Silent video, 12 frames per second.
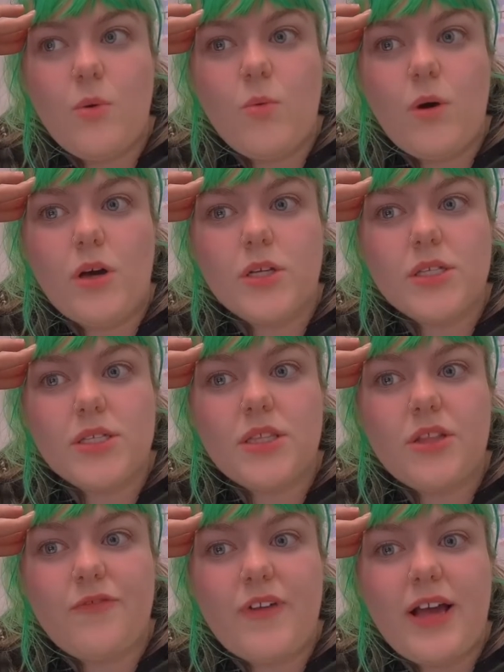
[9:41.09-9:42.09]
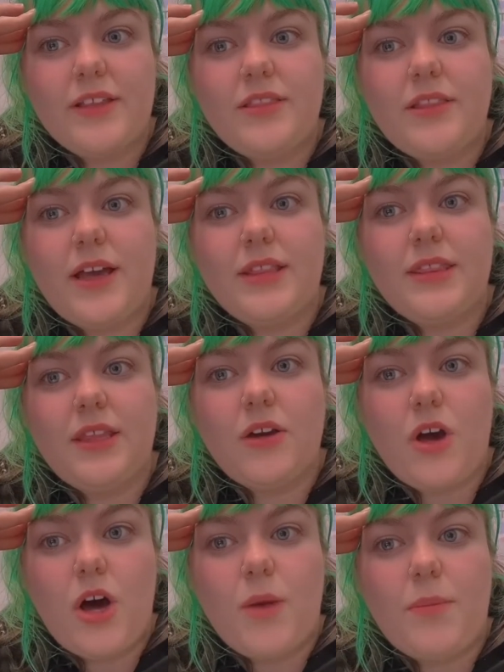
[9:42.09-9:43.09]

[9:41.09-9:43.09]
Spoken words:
was the fact that the car